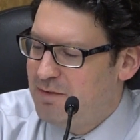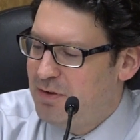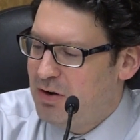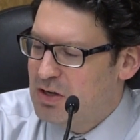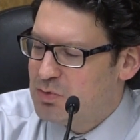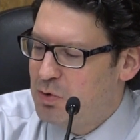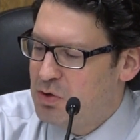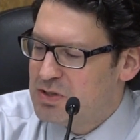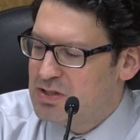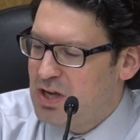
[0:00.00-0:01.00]
of various
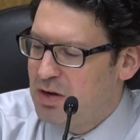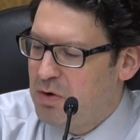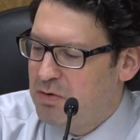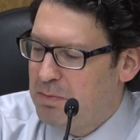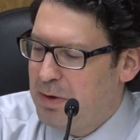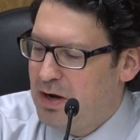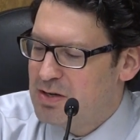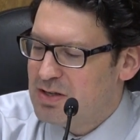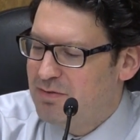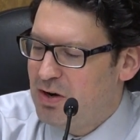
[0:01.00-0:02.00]
roads and sidewalk
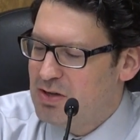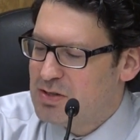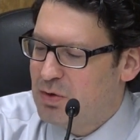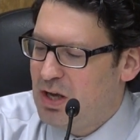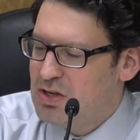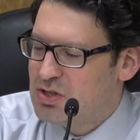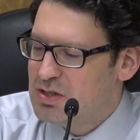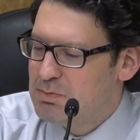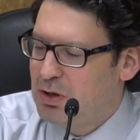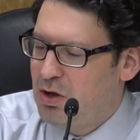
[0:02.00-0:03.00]
repairs at various
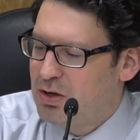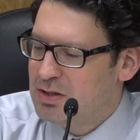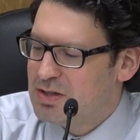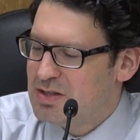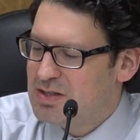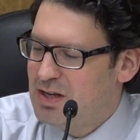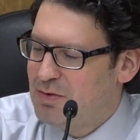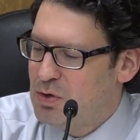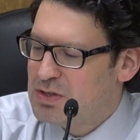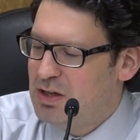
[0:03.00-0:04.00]
locations belonging to the City
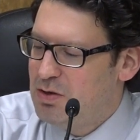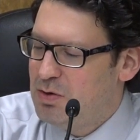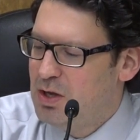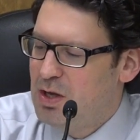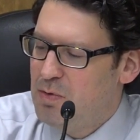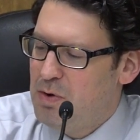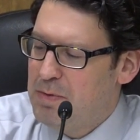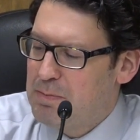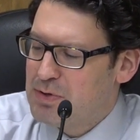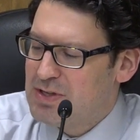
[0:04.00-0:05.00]
of Côte Saint-Luc will
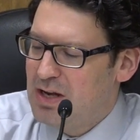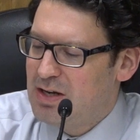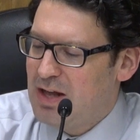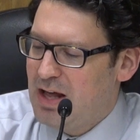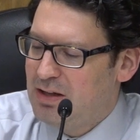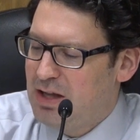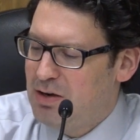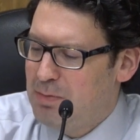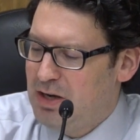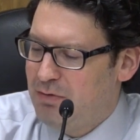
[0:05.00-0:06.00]
be presented at a
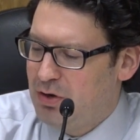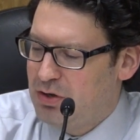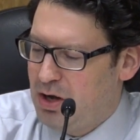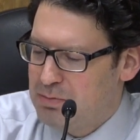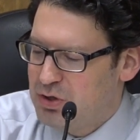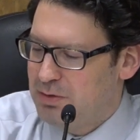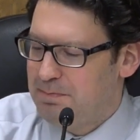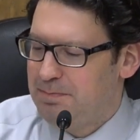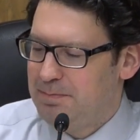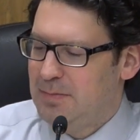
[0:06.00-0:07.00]
later meeting for adoption.
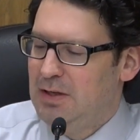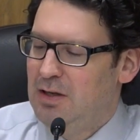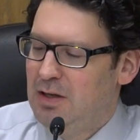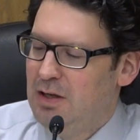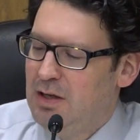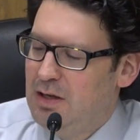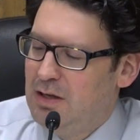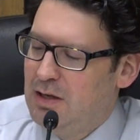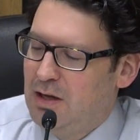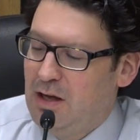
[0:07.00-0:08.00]

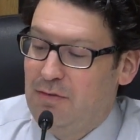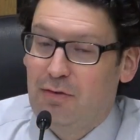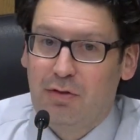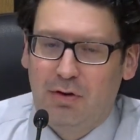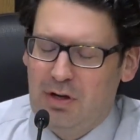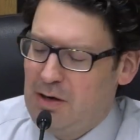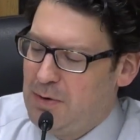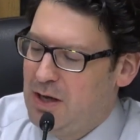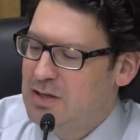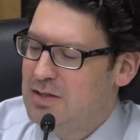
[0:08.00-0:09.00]
I further
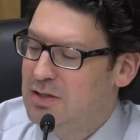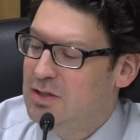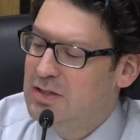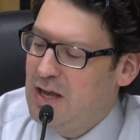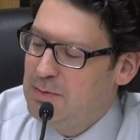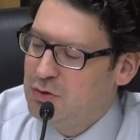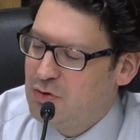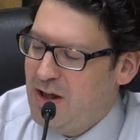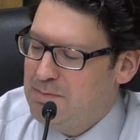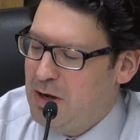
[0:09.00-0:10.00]
hereby table
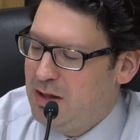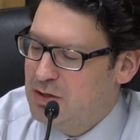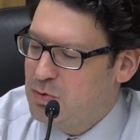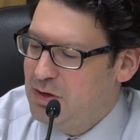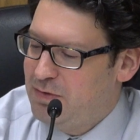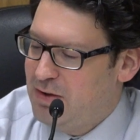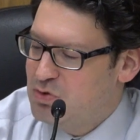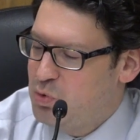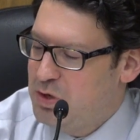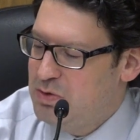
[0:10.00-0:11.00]
draft Bylaw
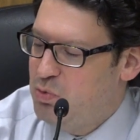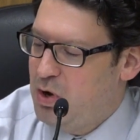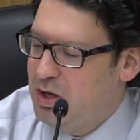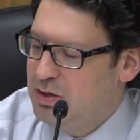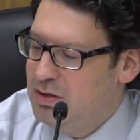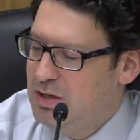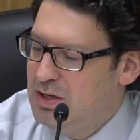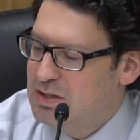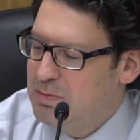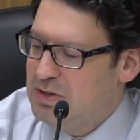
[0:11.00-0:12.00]
2521
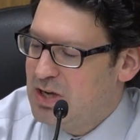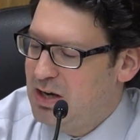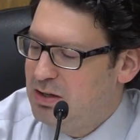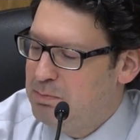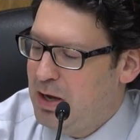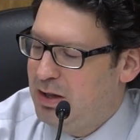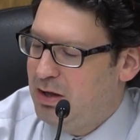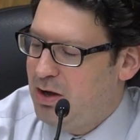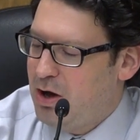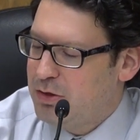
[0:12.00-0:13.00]
to be entitled
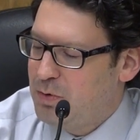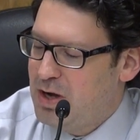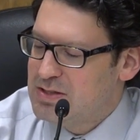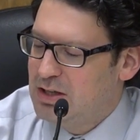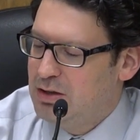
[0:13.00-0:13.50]
Bylaw Authorizing a